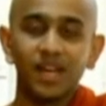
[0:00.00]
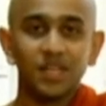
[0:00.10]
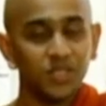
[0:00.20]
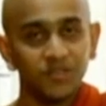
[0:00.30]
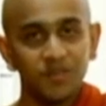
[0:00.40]

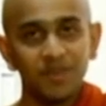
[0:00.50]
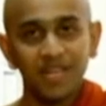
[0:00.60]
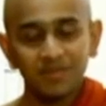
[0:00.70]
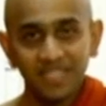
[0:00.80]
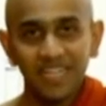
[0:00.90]
So if you
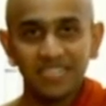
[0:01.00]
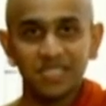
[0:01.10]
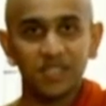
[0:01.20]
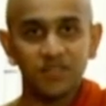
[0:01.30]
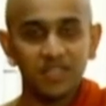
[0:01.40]
become
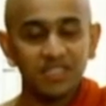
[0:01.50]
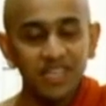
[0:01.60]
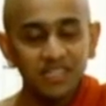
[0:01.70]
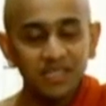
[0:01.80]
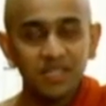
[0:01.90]
teachers, if you are
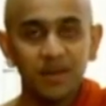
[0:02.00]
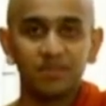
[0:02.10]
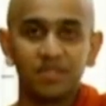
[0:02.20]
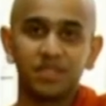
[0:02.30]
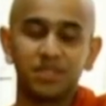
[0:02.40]
teaching
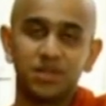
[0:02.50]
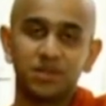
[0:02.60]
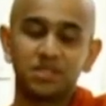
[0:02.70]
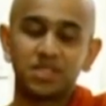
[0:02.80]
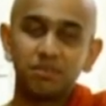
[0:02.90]
something to
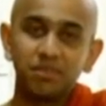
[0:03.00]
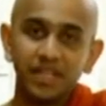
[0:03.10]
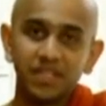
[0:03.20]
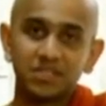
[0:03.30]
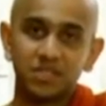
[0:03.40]
your
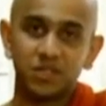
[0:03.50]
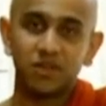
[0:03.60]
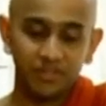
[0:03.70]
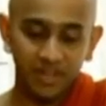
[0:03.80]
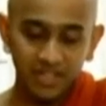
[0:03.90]
siblings, to
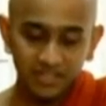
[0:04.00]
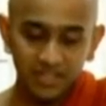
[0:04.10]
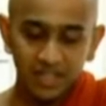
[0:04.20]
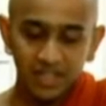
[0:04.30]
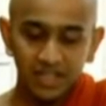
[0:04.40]
your
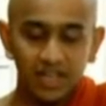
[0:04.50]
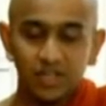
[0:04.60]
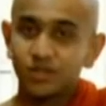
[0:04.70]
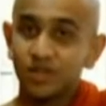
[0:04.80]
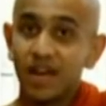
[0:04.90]
friends,
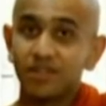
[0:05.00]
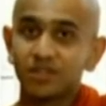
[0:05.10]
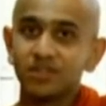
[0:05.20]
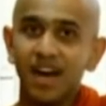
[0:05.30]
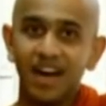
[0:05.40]
you should have a
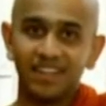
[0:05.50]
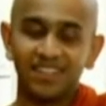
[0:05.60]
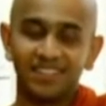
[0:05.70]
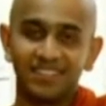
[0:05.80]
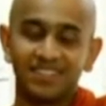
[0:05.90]
good
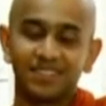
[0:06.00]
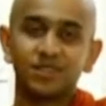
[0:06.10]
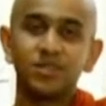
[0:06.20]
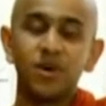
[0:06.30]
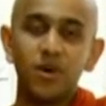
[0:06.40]
idea, a
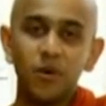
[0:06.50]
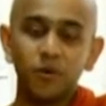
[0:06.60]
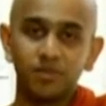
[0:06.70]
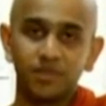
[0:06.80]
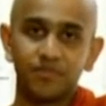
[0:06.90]
good
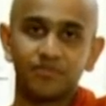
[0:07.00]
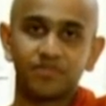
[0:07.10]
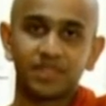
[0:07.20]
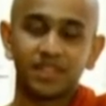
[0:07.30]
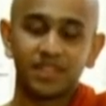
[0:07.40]
hope.
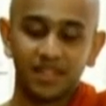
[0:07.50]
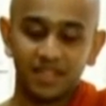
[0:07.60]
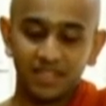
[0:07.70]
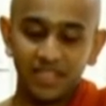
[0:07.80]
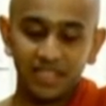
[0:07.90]

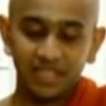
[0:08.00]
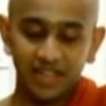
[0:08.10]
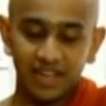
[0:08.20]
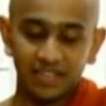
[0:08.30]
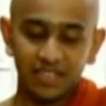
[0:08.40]
Thinking
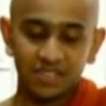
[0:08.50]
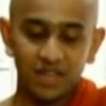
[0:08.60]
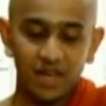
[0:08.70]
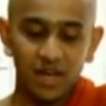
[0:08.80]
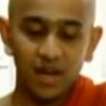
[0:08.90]
like this,
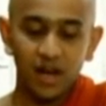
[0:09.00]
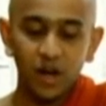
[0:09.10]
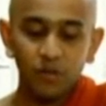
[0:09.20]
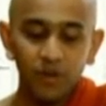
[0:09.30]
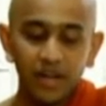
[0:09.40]

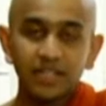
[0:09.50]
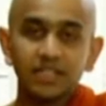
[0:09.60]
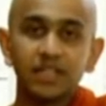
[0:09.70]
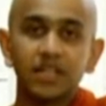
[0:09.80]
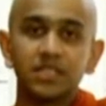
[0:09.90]
how
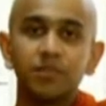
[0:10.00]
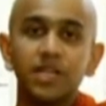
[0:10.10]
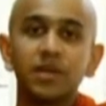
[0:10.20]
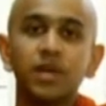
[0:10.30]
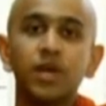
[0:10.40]
might the
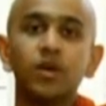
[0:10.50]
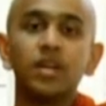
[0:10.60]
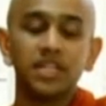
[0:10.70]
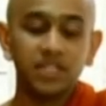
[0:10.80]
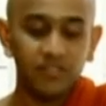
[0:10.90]
people who
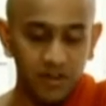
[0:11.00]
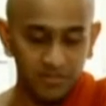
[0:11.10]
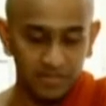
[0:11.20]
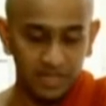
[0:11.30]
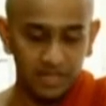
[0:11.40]
learn
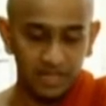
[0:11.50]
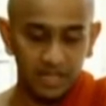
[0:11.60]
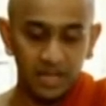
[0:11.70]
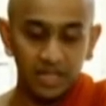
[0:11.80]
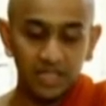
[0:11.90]
from me
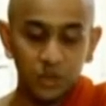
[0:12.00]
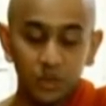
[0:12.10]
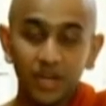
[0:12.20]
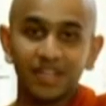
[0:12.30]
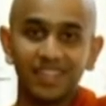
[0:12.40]
learn
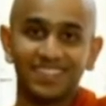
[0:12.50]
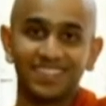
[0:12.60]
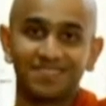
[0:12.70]
quickly?